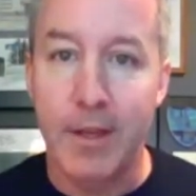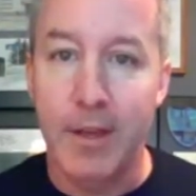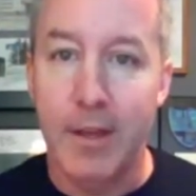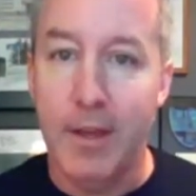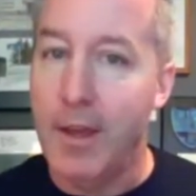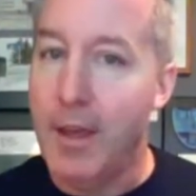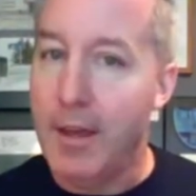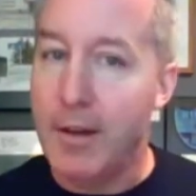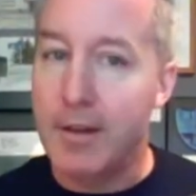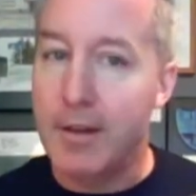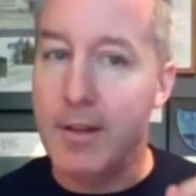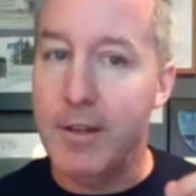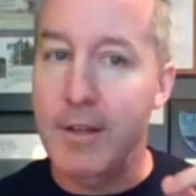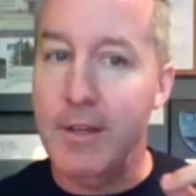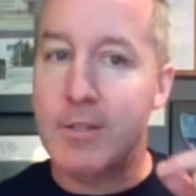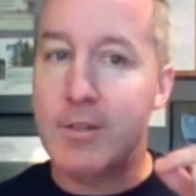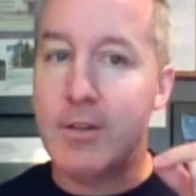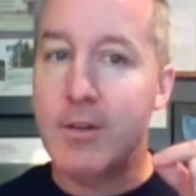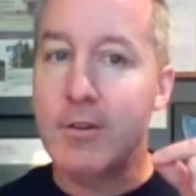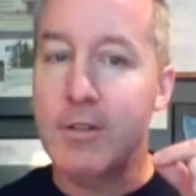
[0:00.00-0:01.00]
And it
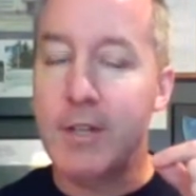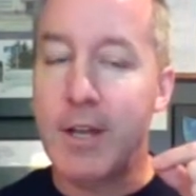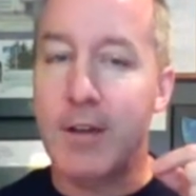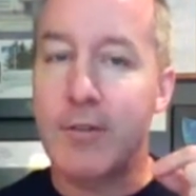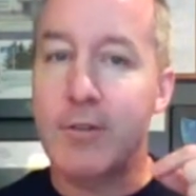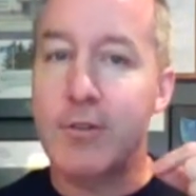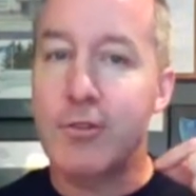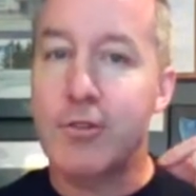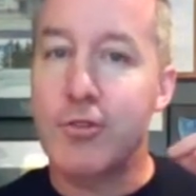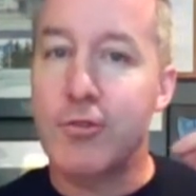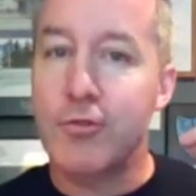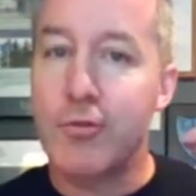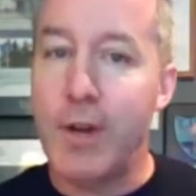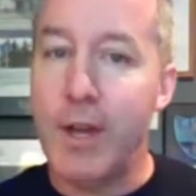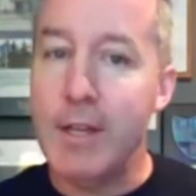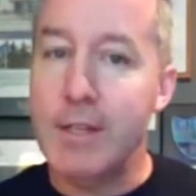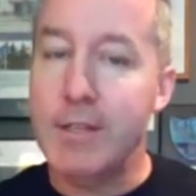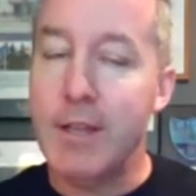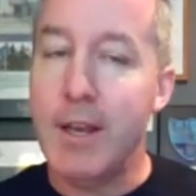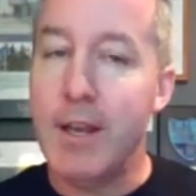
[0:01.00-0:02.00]
turns out
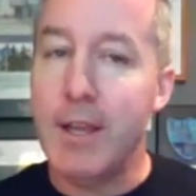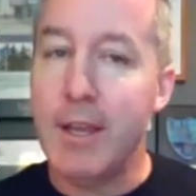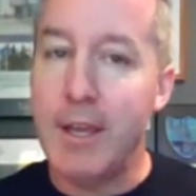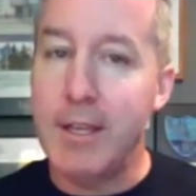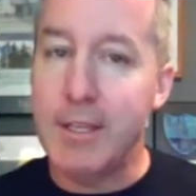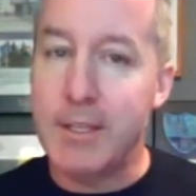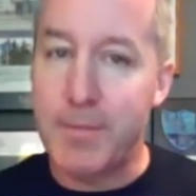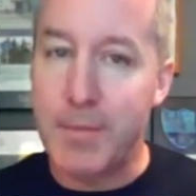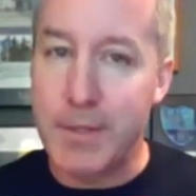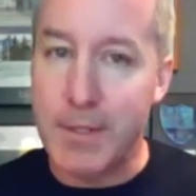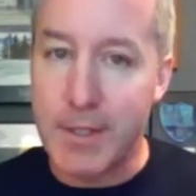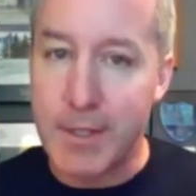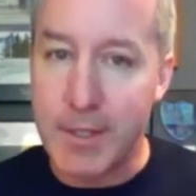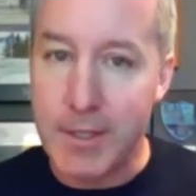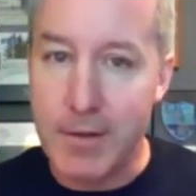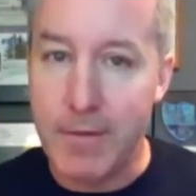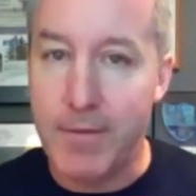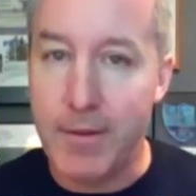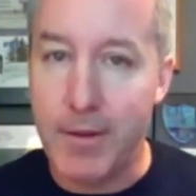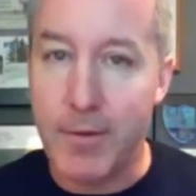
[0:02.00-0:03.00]
translating a
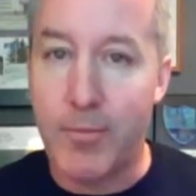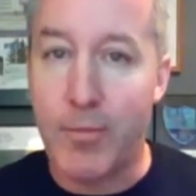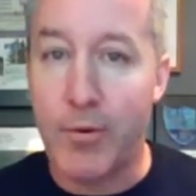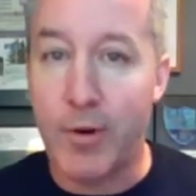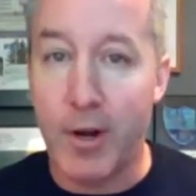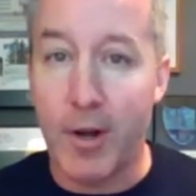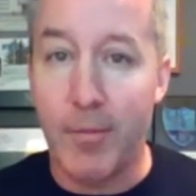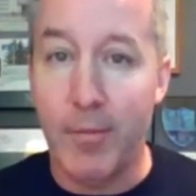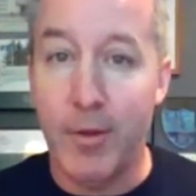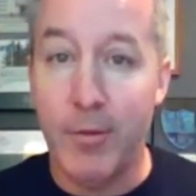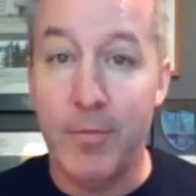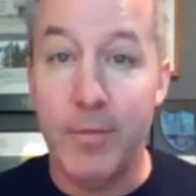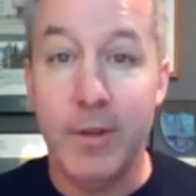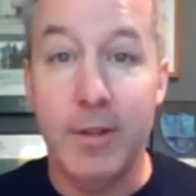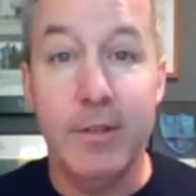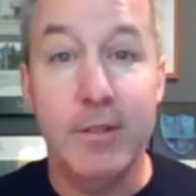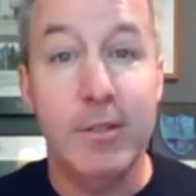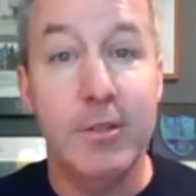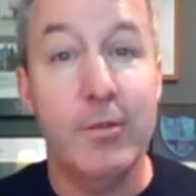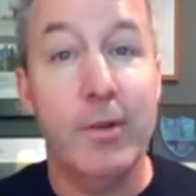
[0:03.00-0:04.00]
specific problem
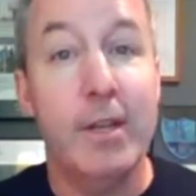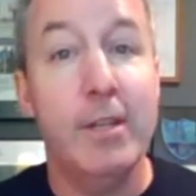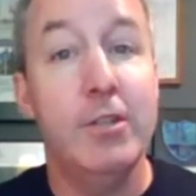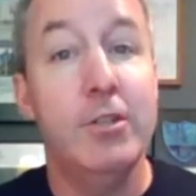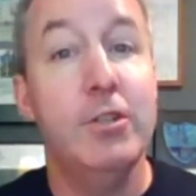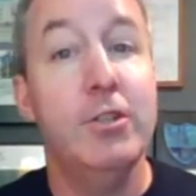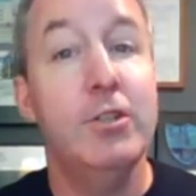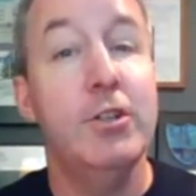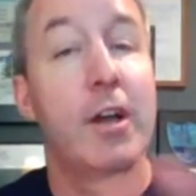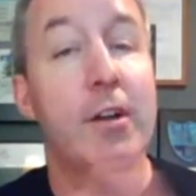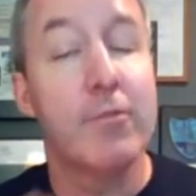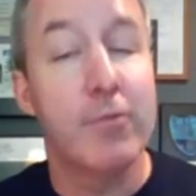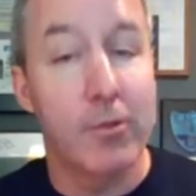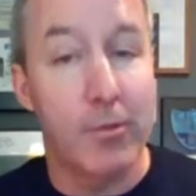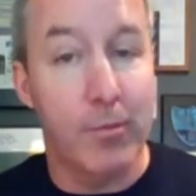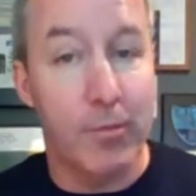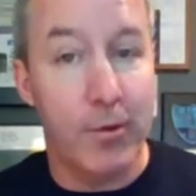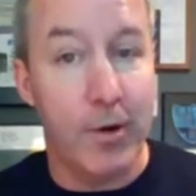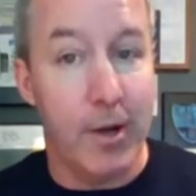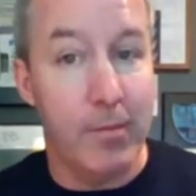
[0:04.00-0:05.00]
into a general
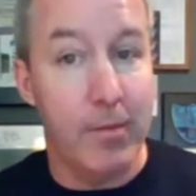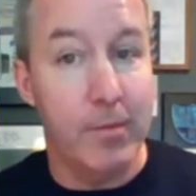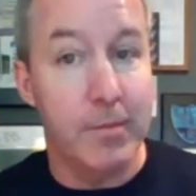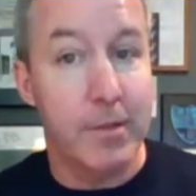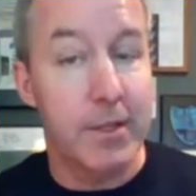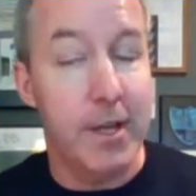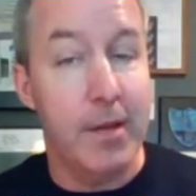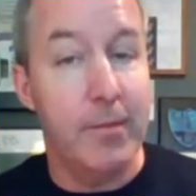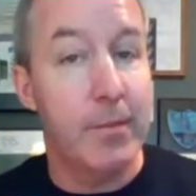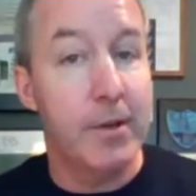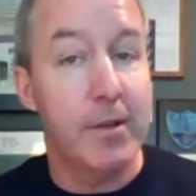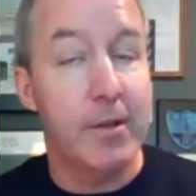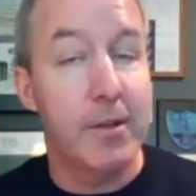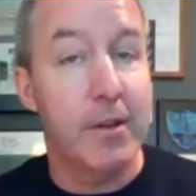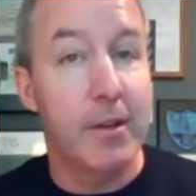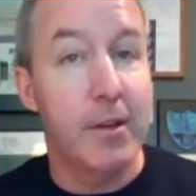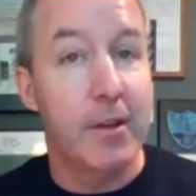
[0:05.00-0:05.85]
problem statement